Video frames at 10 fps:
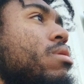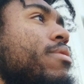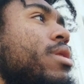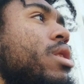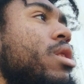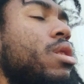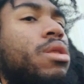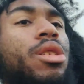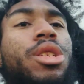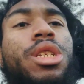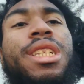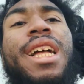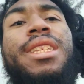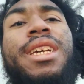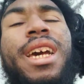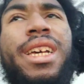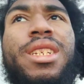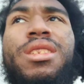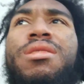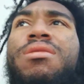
which, you know, that's just not the case.